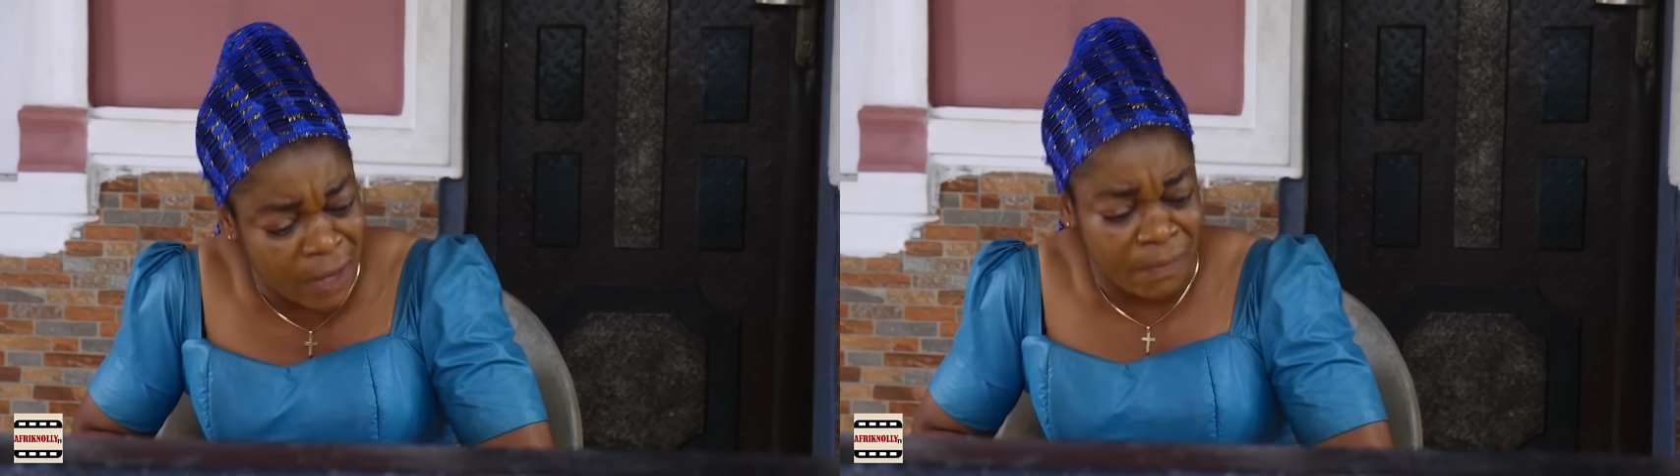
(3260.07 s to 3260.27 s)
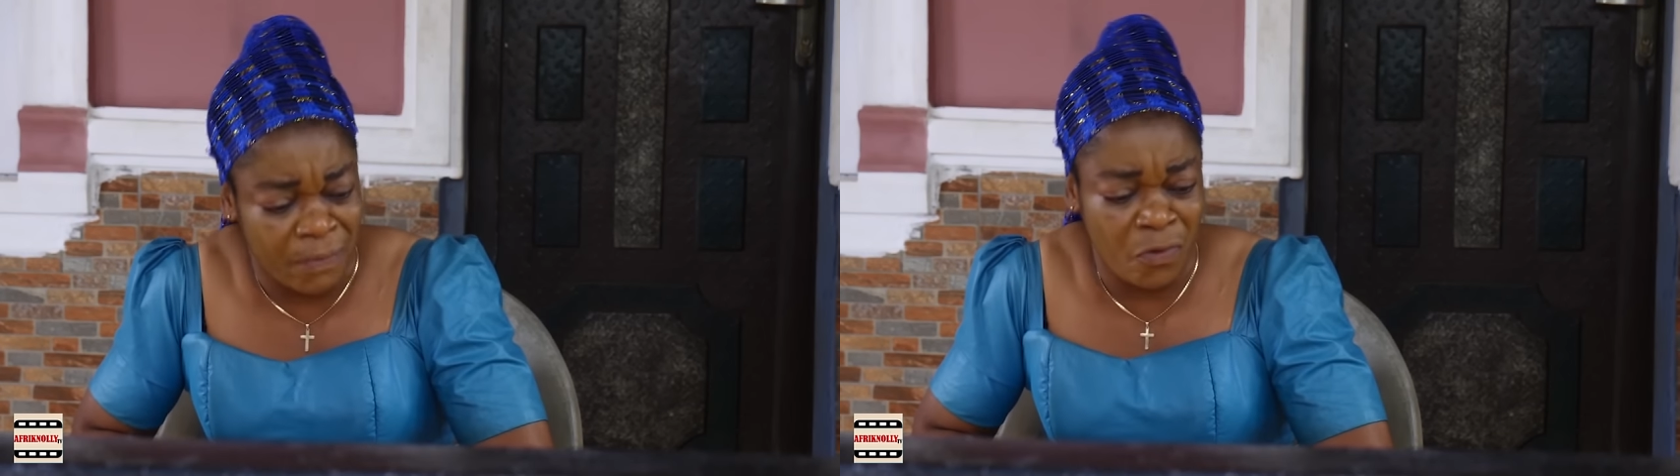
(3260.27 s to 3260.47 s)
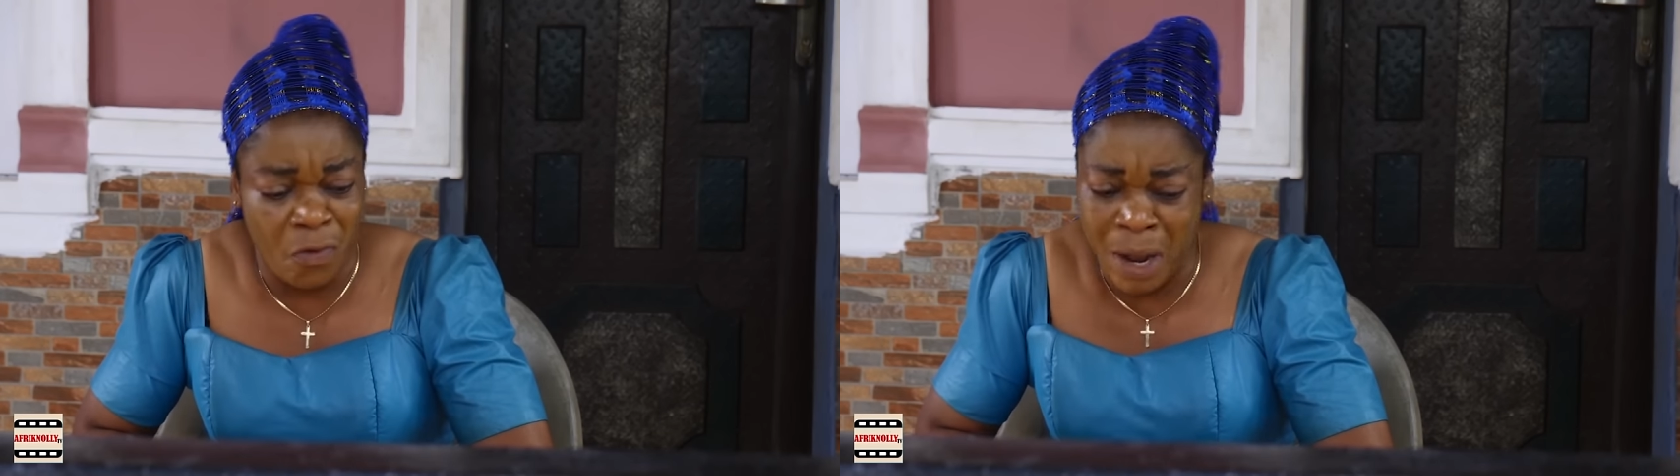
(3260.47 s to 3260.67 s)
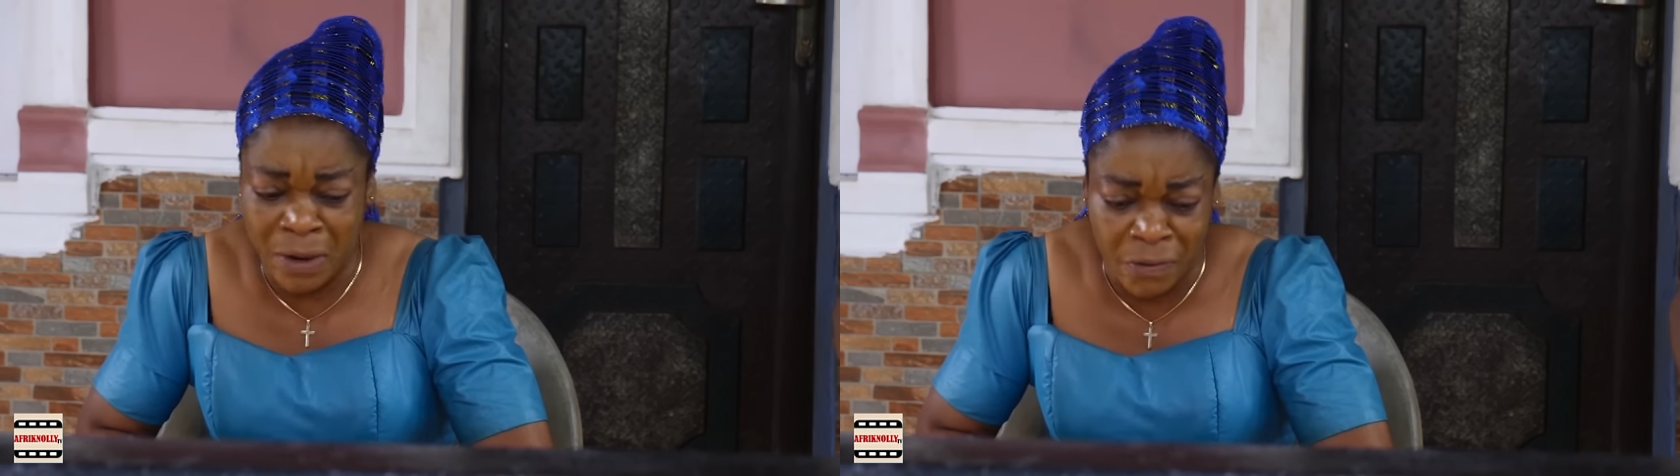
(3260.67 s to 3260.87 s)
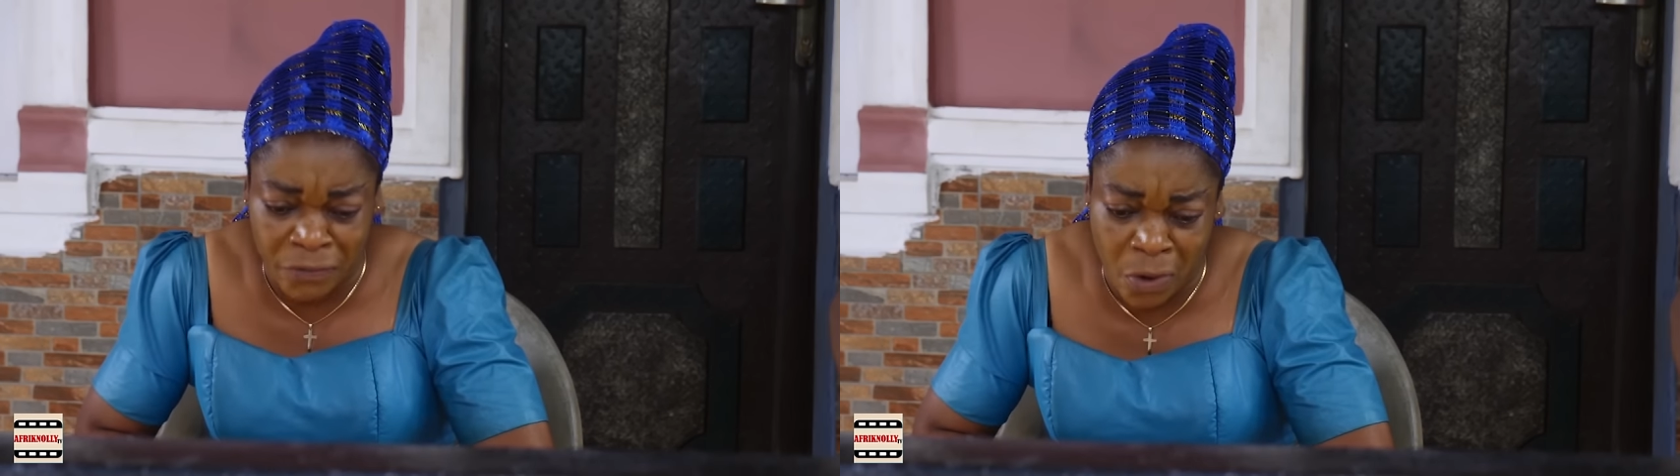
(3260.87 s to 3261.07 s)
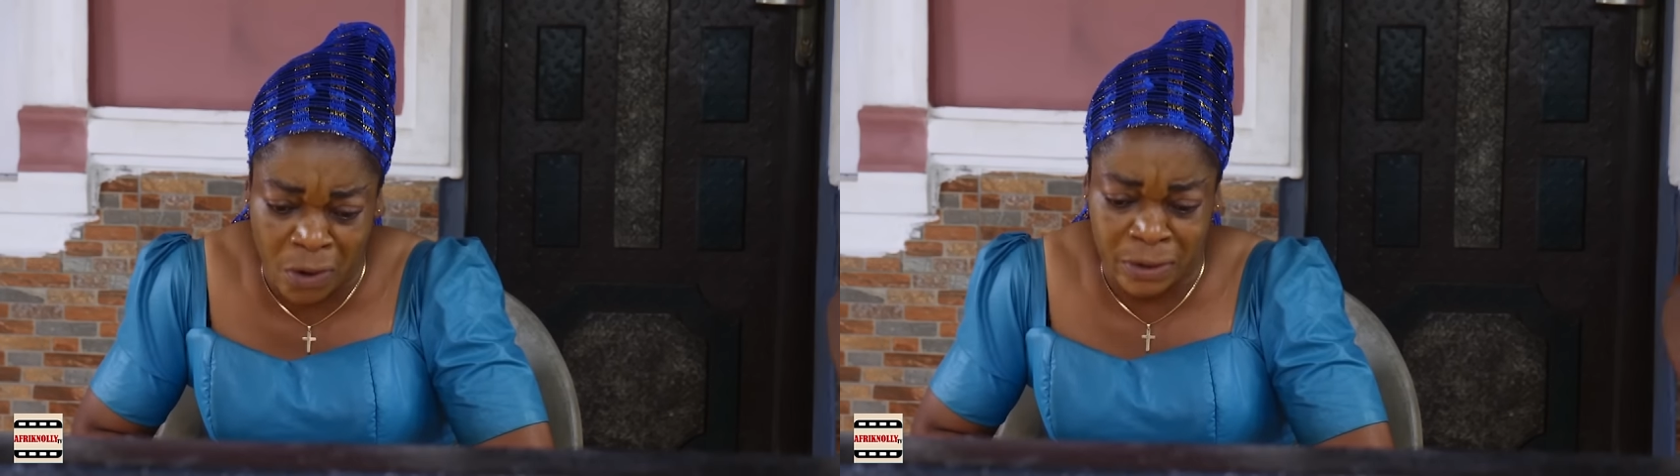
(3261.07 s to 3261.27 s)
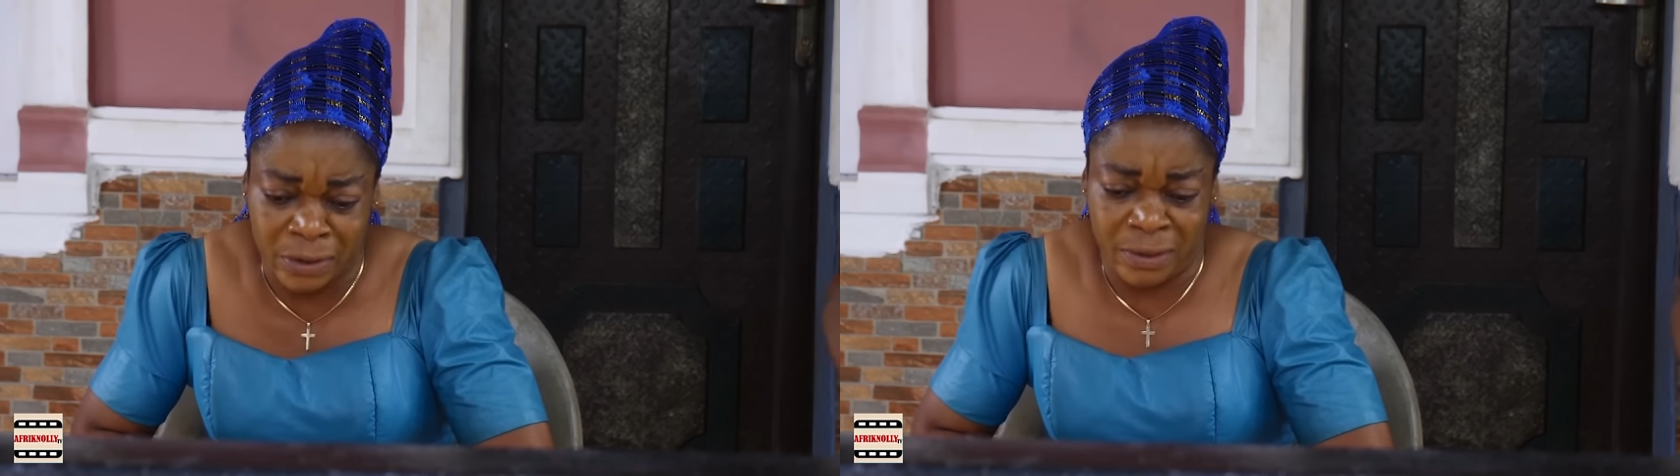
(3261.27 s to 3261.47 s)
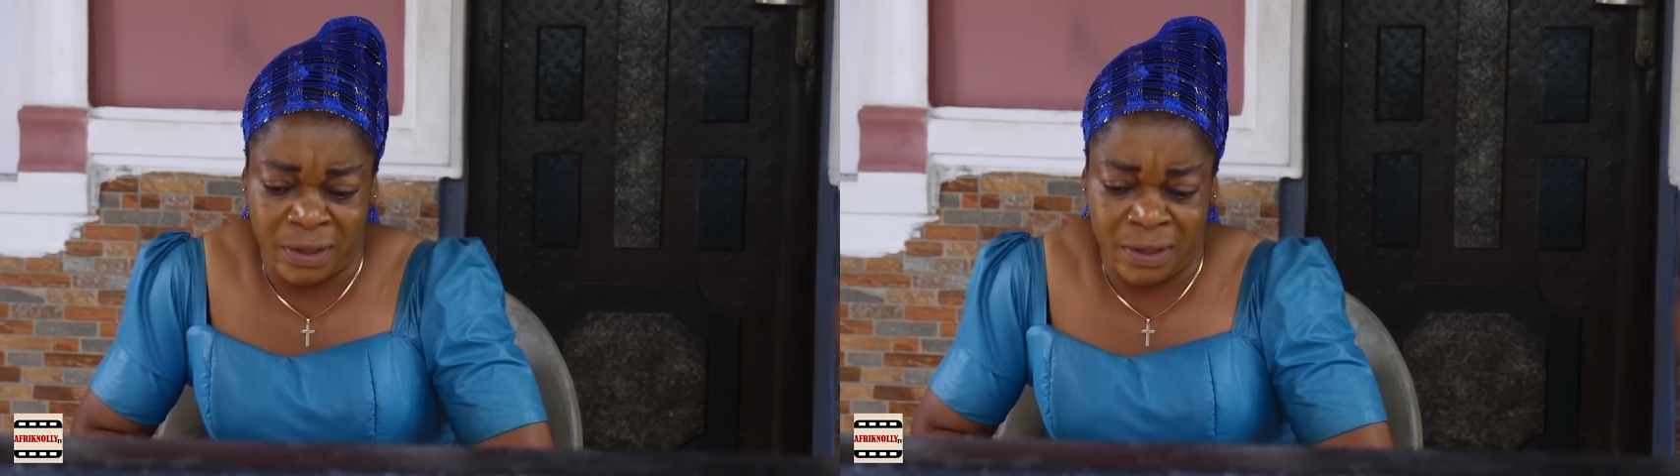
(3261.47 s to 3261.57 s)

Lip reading: him, woman of God.